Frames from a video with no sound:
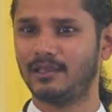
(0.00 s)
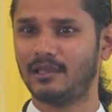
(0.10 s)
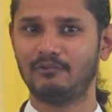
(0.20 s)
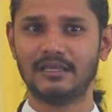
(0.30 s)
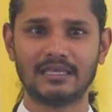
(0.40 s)

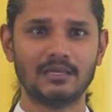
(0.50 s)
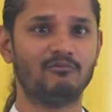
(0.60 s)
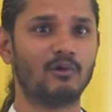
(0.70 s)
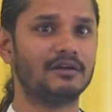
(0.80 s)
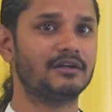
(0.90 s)
And we keep
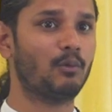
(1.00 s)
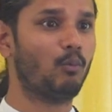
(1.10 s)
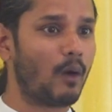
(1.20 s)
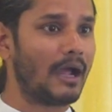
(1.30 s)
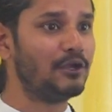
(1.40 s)

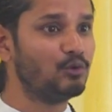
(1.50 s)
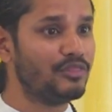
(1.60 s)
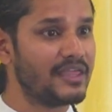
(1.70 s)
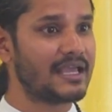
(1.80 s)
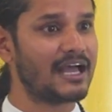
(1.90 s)
wondering, why do
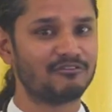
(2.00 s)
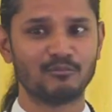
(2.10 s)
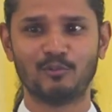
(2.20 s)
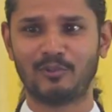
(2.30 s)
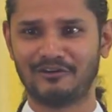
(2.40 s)
they have
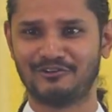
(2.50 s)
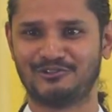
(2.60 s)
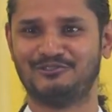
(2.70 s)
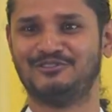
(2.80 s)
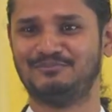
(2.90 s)
more power
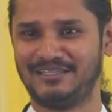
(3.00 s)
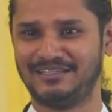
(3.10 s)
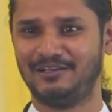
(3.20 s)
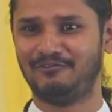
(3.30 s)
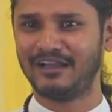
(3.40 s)
over me?
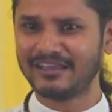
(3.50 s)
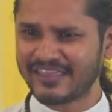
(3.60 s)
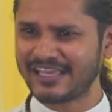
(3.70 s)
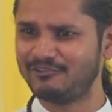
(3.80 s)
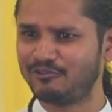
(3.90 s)
Why are
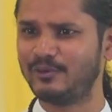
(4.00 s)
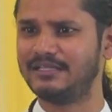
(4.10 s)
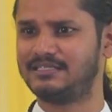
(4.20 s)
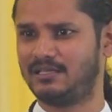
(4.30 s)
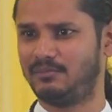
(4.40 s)
they
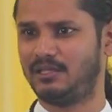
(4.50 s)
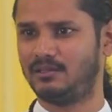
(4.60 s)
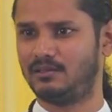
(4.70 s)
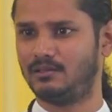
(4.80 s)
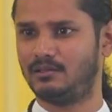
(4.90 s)
influencing me?
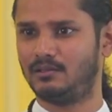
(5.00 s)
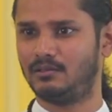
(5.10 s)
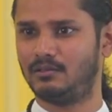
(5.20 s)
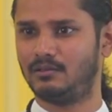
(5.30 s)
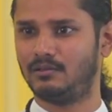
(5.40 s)

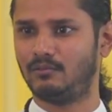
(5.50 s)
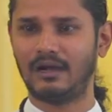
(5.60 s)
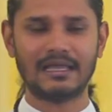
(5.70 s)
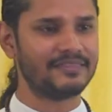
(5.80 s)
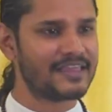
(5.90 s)

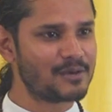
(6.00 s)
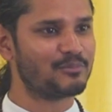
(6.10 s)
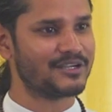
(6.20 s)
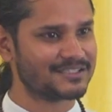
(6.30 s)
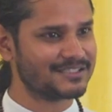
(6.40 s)
Why in their
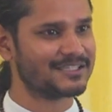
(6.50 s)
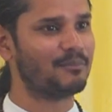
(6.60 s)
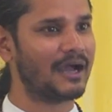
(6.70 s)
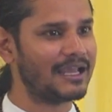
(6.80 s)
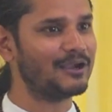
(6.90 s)
presence
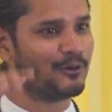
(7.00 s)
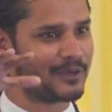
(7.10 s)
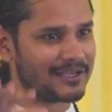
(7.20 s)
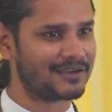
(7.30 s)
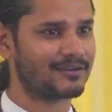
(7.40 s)
am I
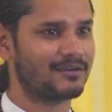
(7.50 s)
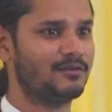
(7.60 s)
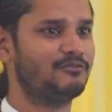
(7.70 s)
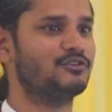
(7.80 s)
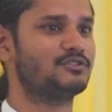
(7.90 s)
going
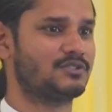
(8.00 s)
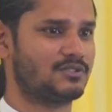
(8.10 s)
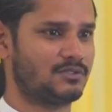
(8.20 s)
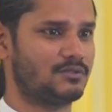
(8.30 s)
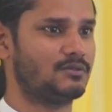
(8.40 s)
fuss?